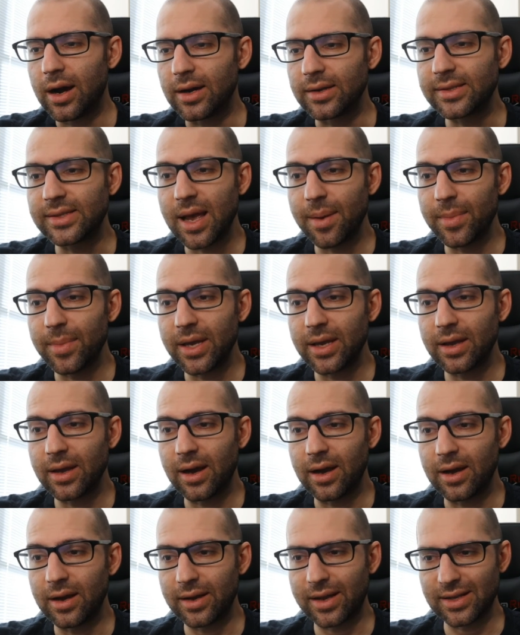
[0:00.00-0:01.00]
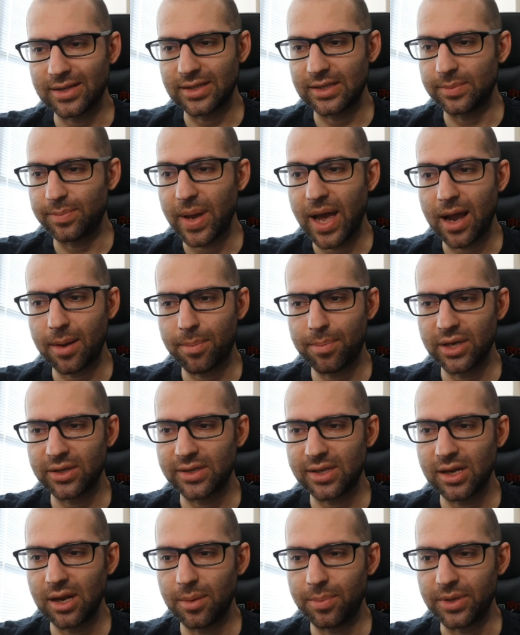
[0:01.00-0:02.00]
Sammy gets his back
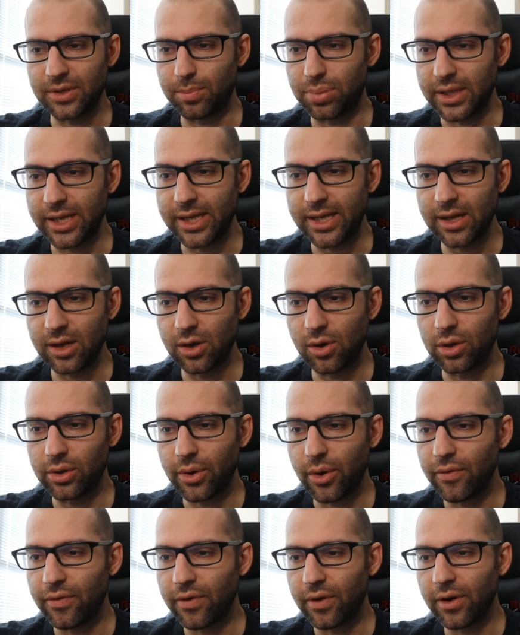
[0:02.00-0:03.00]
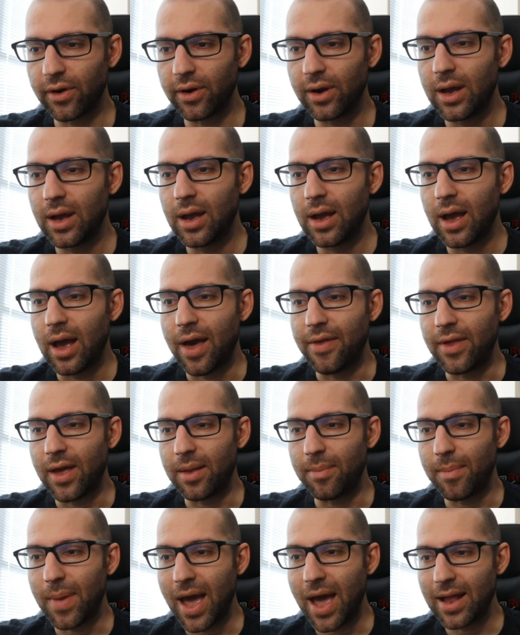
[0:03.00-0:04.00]
busted up. He's bleeding all over. And
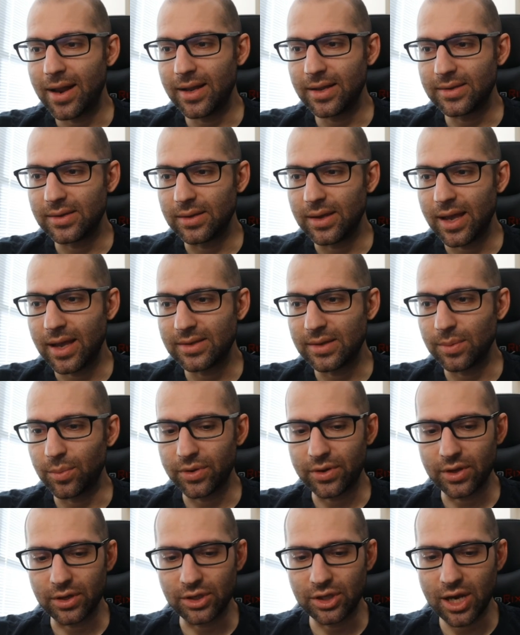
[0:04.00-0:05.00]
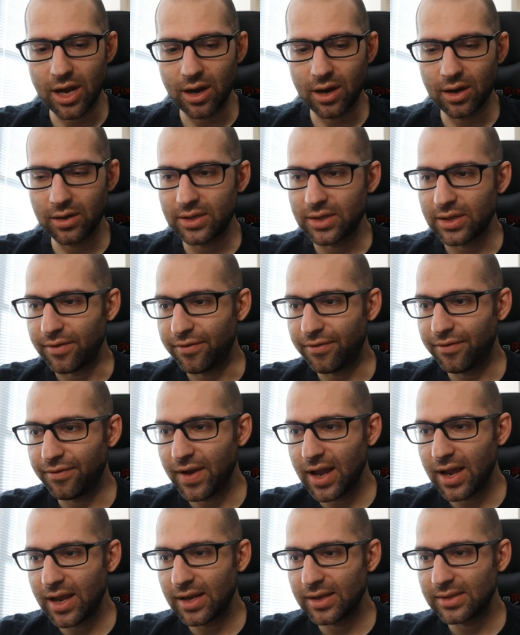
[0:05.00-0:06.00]
then Matt hits him with a chair to the
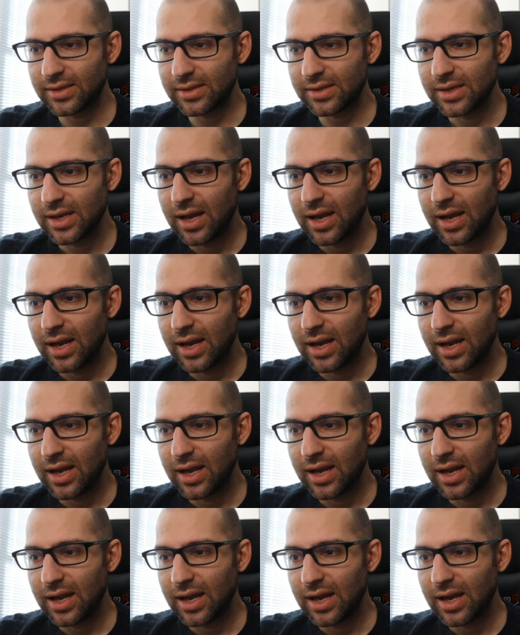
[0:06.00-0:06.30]
face,